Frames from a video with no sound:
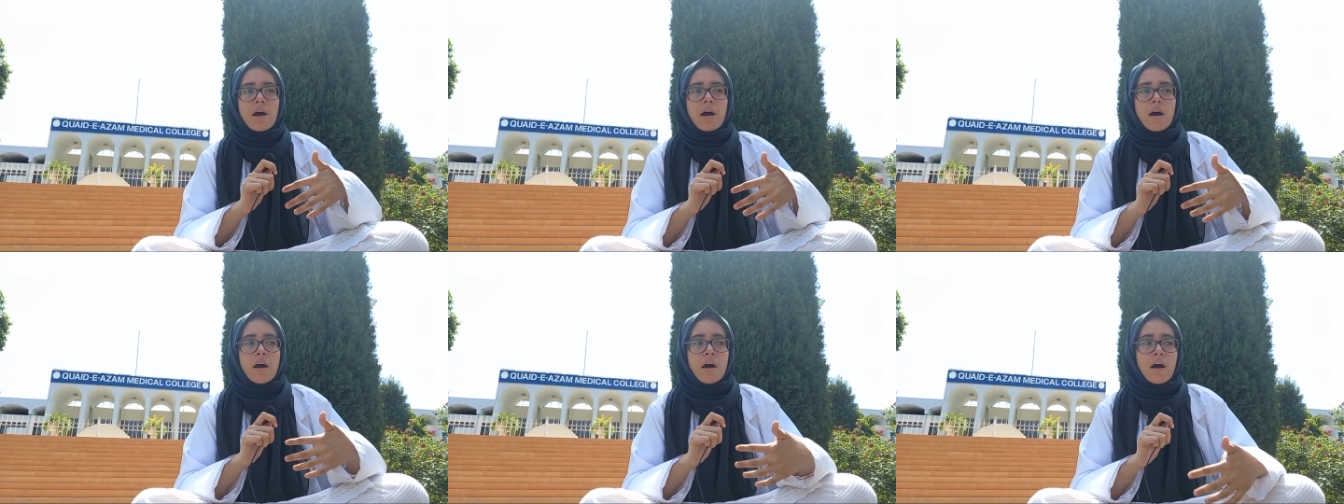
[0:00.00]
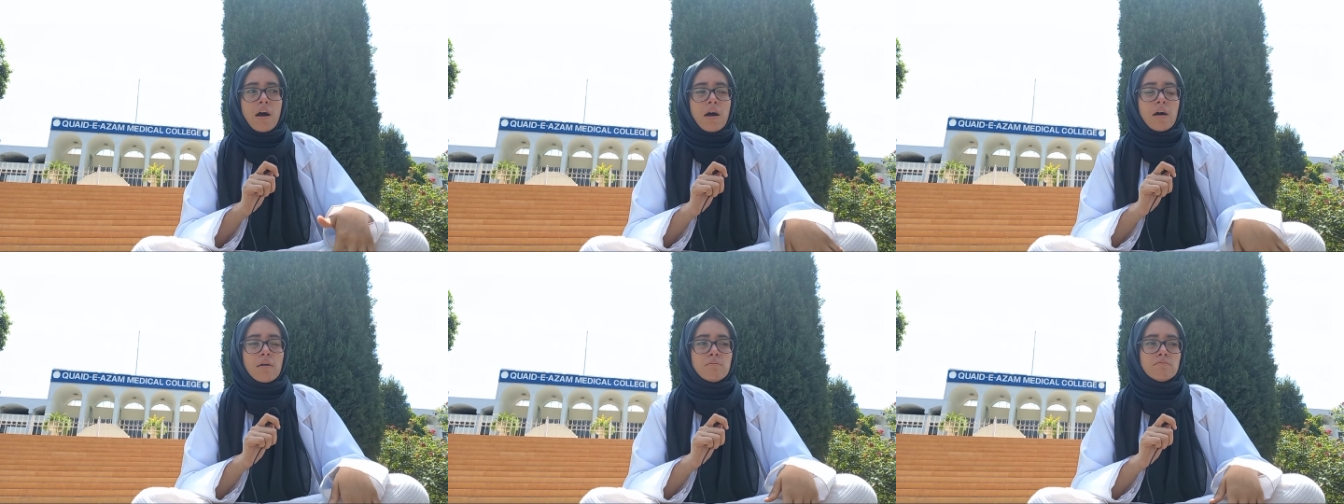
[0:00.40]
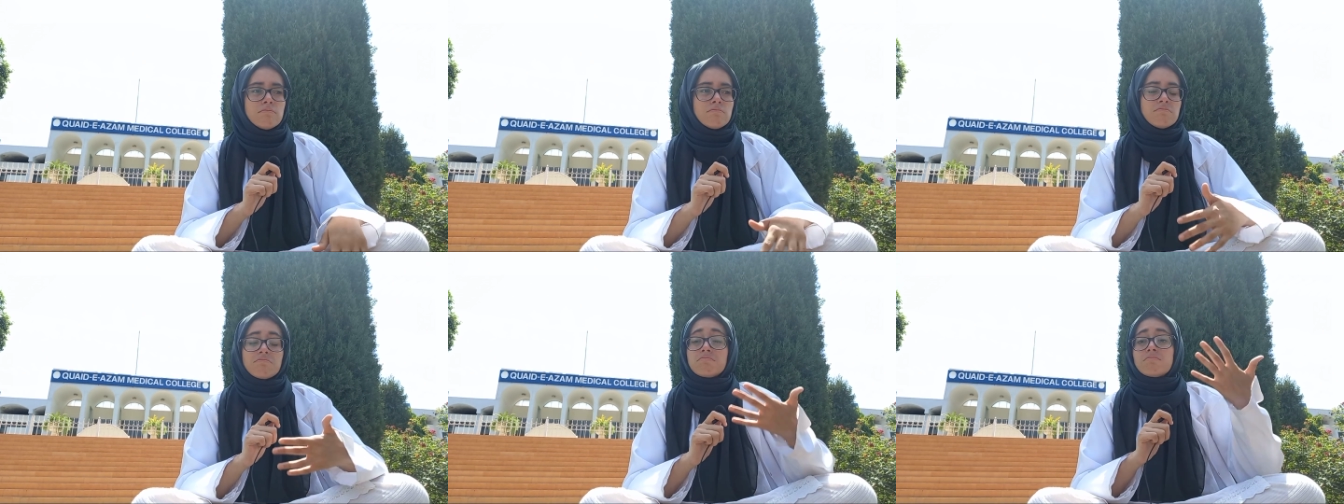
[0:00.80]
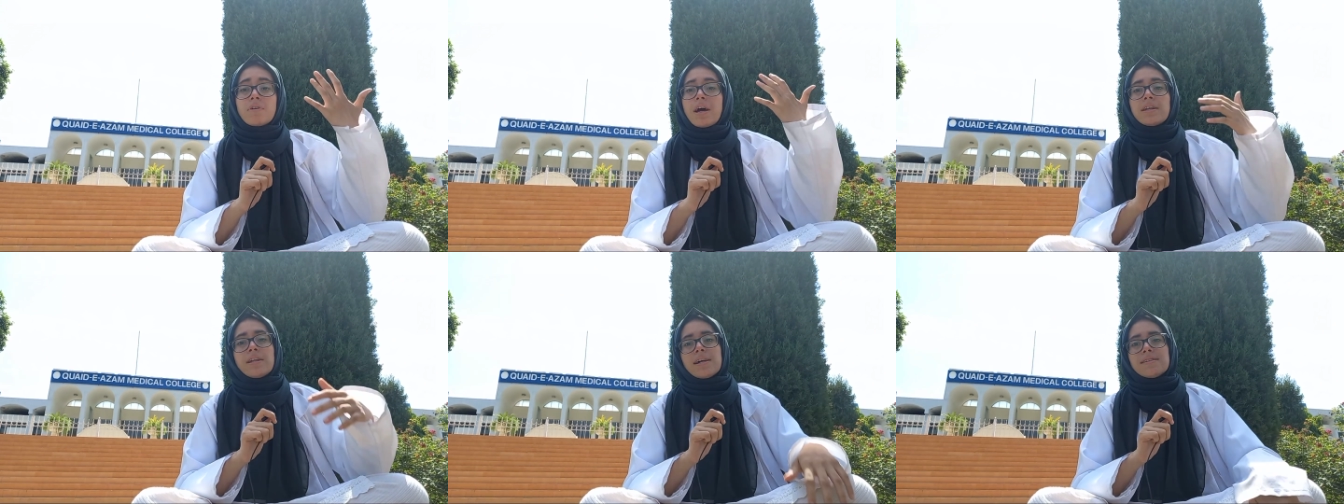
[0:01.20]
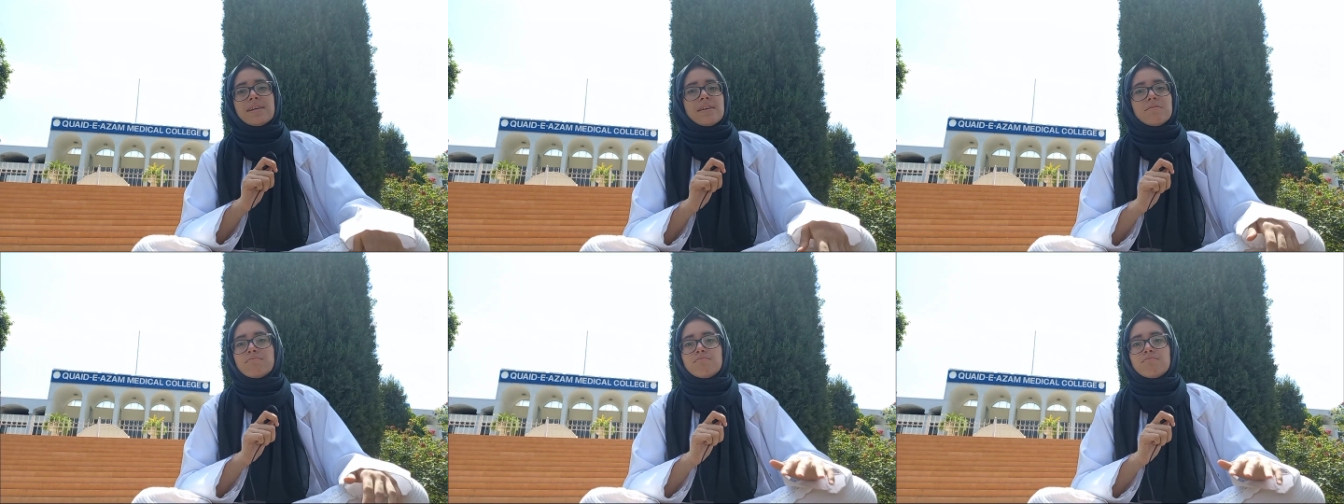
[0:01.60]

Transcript: Um, and that's it.